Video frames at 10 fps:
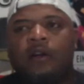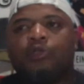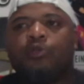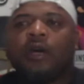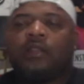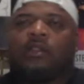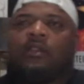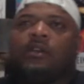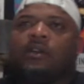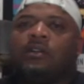threw out
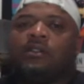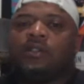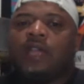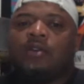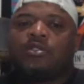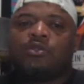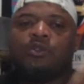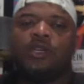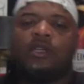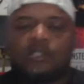the lawsuit
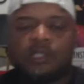against